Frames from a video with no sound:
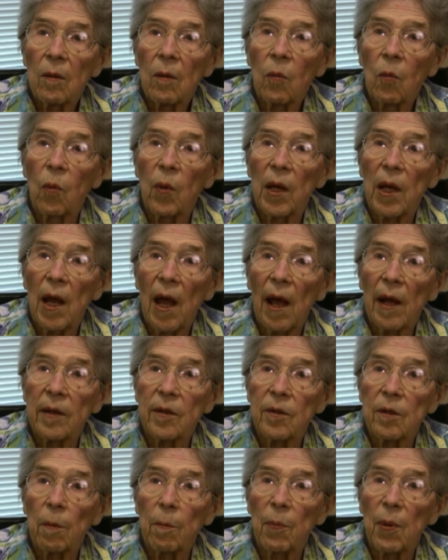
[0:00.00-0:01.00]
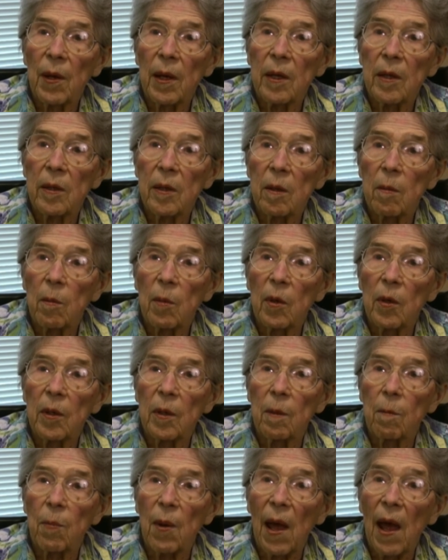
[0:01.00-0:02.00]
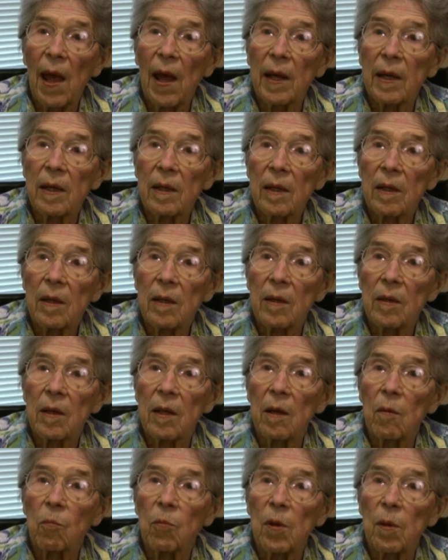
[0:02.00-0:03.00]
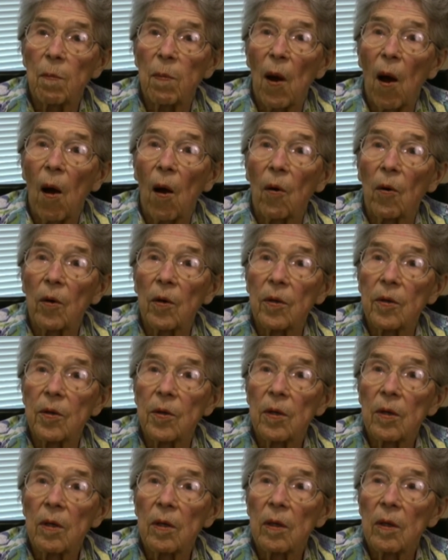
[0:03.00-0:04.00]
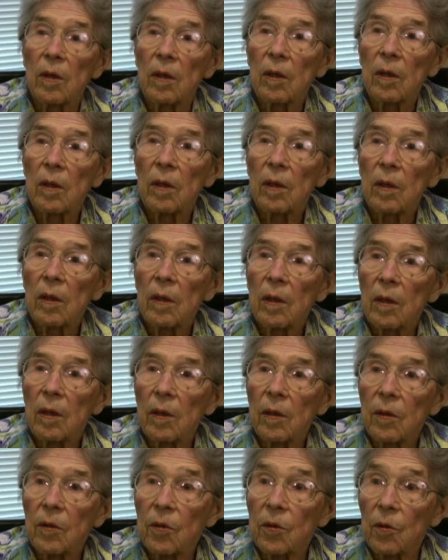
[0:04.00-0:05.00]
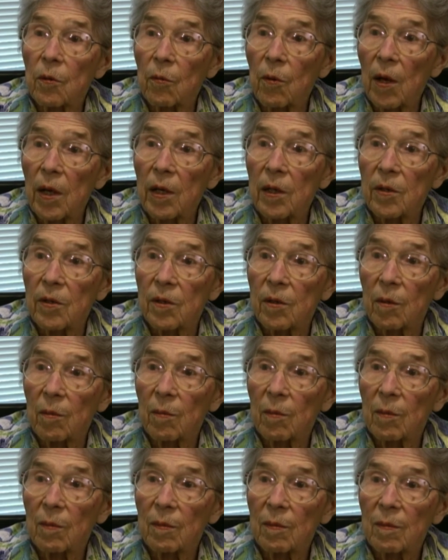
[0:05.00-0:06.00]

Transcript: we had to pay the money back that we borrowed to raise them